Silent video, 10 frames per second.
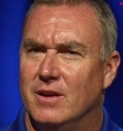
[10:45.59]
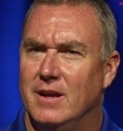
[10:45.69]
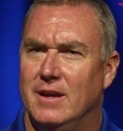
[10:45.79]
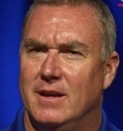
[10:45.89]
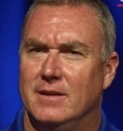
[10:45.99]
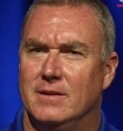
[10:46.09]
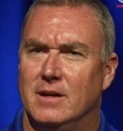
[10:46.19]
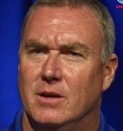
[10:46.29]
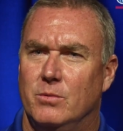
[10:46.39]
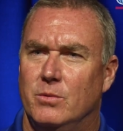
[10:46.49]
And
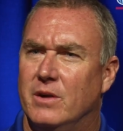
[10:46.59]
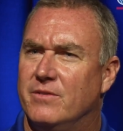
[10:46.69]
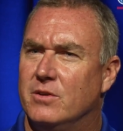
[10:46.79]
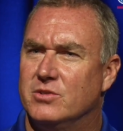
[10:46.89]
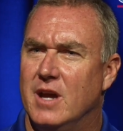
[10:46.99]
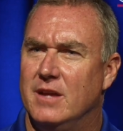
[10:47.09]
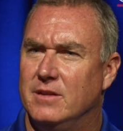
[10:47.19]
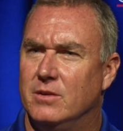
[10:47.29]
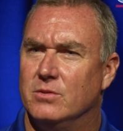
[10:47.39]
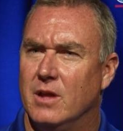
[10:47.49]
when I first
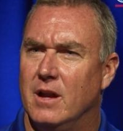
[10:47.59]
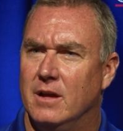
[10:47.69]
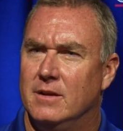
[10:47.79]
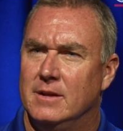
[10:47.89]
got there, there was a lot of,